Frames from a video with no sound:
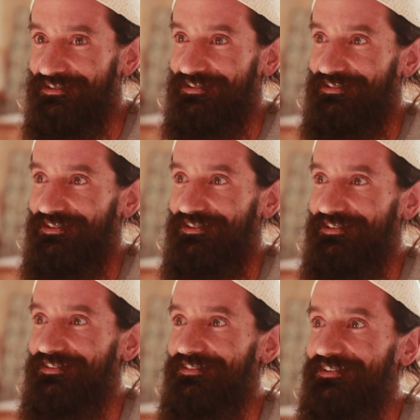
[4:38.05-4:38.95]

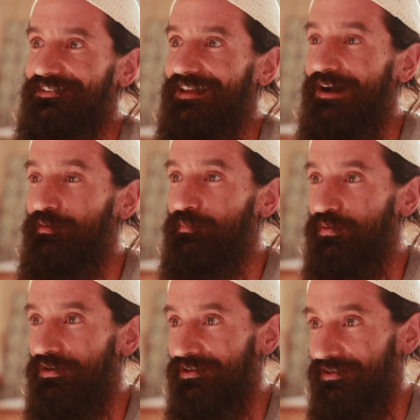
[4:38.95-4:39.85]
so we see how
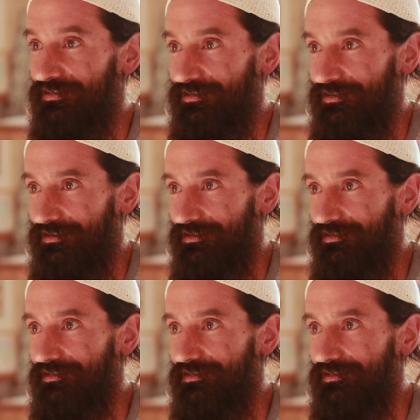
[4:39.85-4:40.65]
important it is to